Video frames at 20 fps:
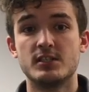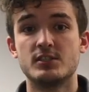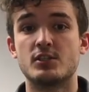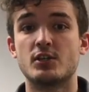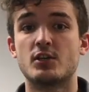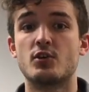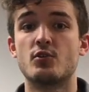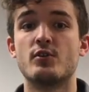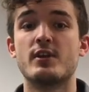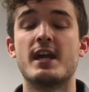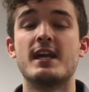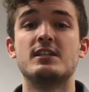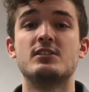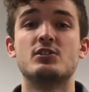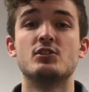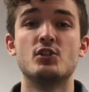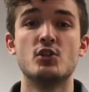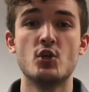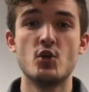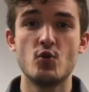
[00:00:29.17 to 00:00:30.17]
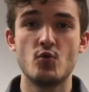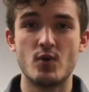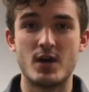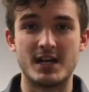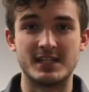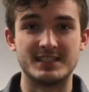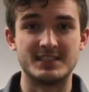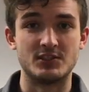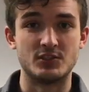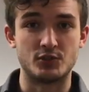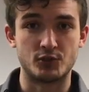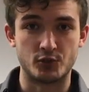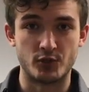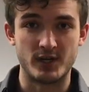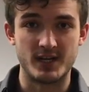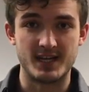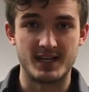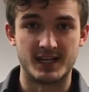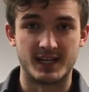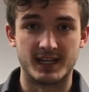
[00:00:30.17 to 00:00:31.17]
to create new and
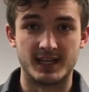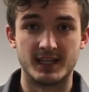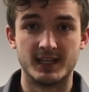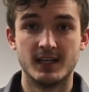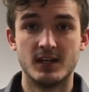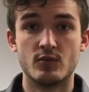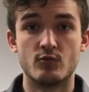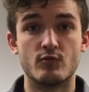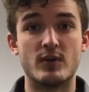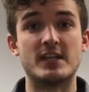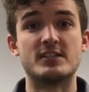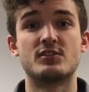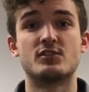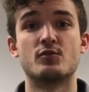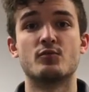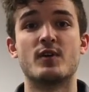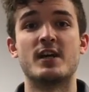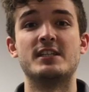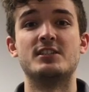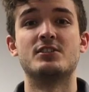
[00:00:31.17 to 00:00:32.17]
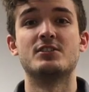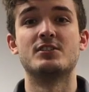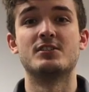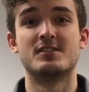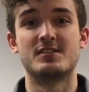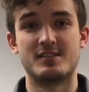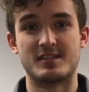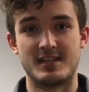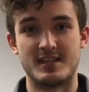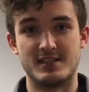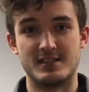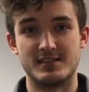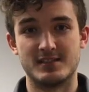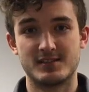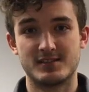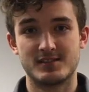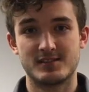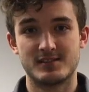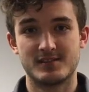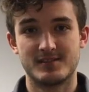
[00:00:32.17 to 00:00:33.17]
intriguing restoration
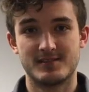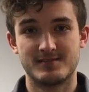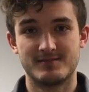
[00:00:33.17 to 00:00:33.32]
scenes.